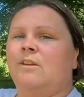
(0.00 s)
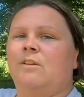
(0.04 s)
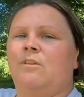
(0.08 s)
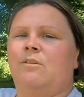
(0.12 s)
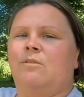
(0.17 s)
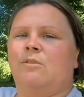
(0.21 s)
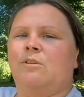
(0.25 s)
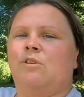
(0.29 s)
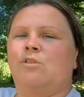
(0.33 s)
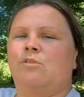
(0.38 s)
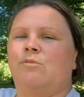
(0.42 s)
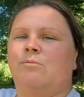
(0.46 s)
you
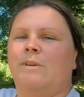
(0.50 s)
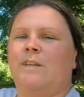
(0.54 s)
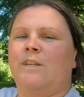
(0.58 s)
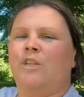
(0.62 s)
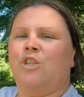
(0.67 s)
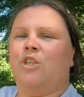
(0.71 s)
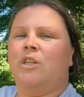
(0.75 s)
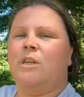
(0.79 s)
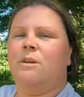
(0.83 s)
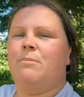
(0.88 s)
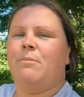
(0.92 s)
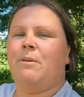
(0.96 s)
know, which was wicked
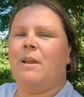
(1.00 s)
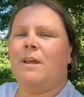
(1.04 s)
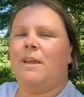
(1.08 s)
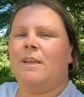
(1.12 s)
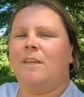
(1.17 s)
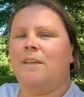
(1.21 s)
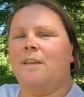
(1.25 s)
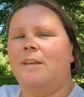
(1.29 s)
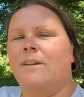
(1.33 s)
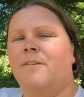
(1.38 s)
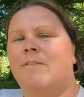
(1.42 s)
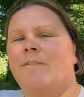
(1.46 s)
cheap,
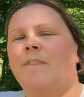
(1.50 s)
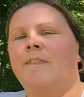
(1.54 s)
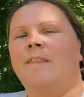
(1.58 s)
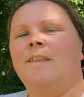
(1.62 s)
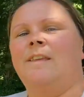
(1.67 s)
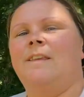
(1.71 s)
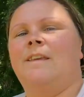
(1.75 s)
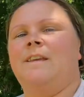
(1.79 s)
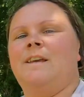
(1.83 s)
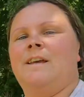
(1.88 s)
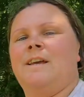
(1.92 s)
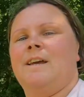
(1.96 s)
like,
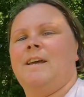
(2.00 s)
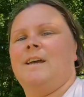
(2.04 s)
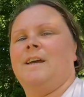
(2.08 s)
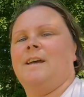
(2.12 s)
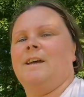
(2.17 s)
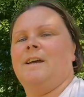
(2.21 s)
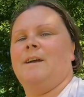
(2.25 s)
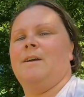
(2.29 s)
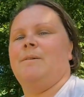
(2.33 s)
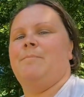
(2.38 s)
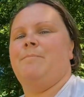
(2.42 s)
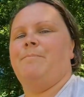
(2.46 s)

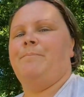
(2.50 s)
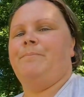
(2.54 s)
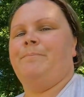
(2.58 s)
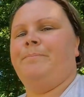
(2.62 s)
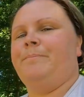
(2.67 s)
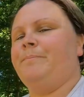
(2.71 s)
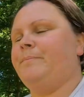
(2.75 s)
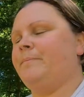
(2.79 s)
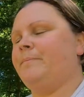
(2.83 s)
um,